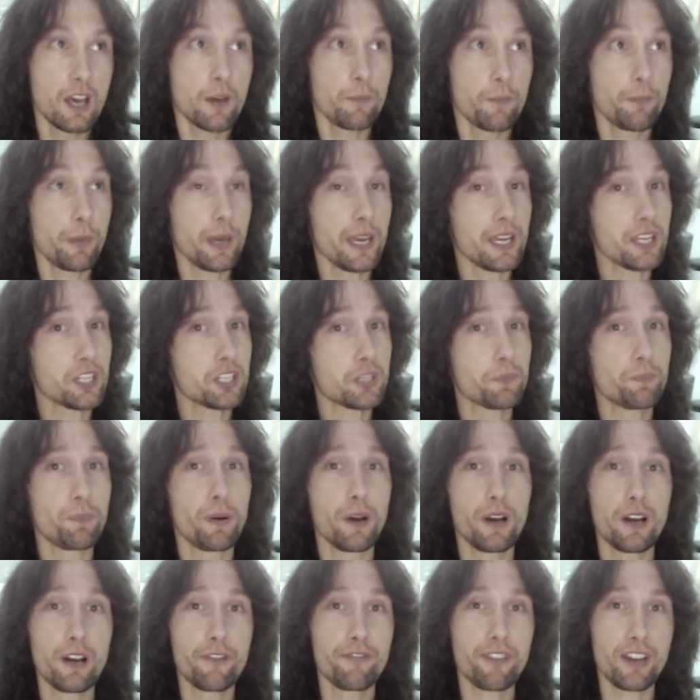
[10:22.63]
Pitch
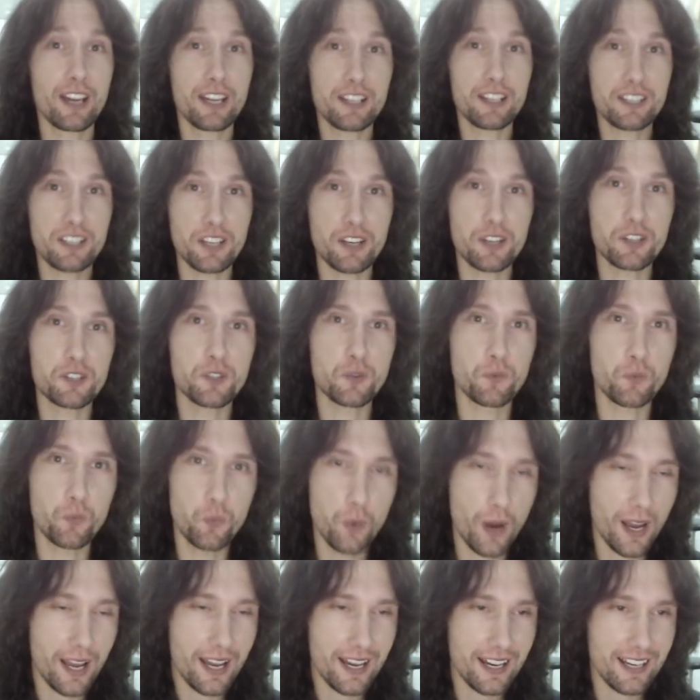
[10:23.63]
perfect as
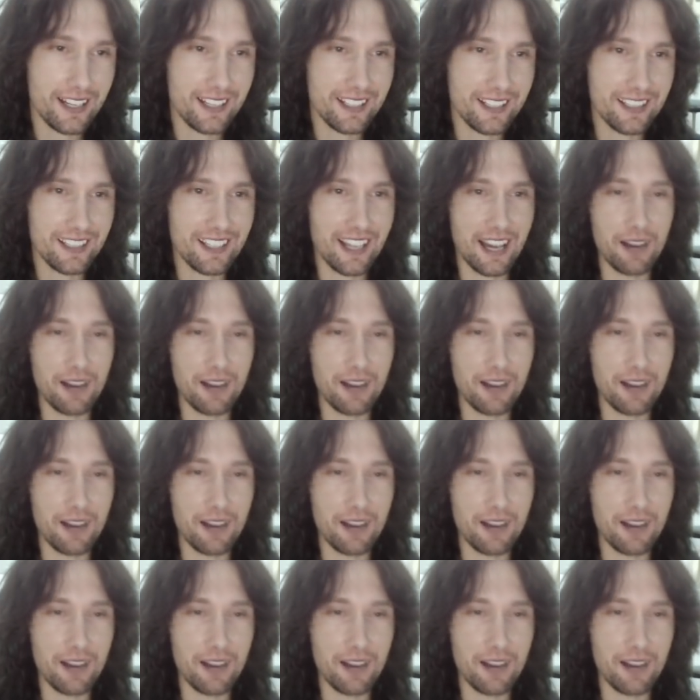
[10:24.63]
well.